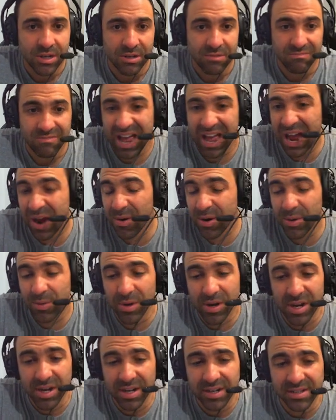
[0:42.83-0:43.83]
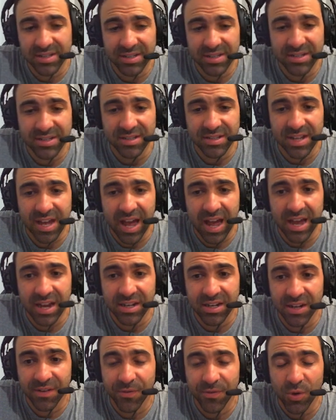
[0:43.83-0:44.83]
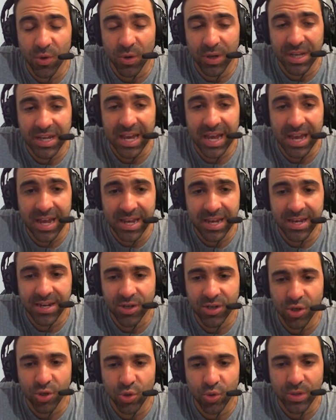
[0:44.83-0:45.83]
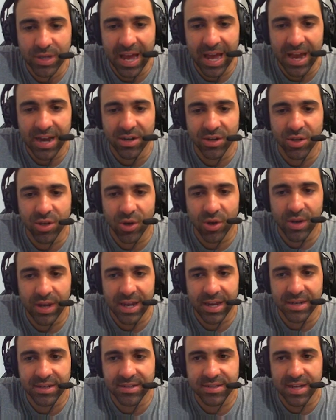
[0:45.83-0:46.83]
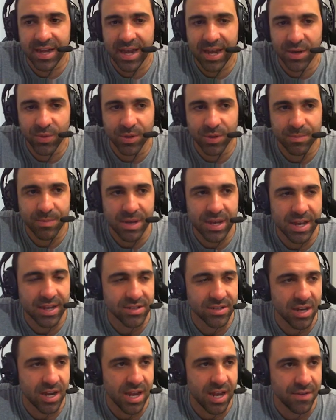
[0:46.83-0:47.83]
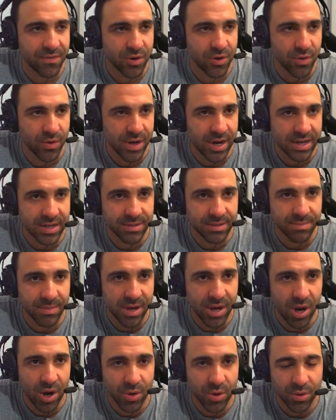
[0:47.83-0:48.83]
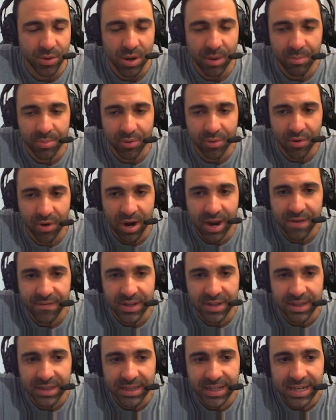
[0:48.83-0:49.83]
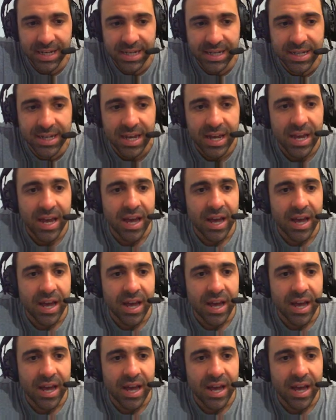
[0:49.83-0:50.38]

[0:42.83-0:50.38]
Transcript: how it works, and if you're keen, you can go head to head with me as I have created my own private league.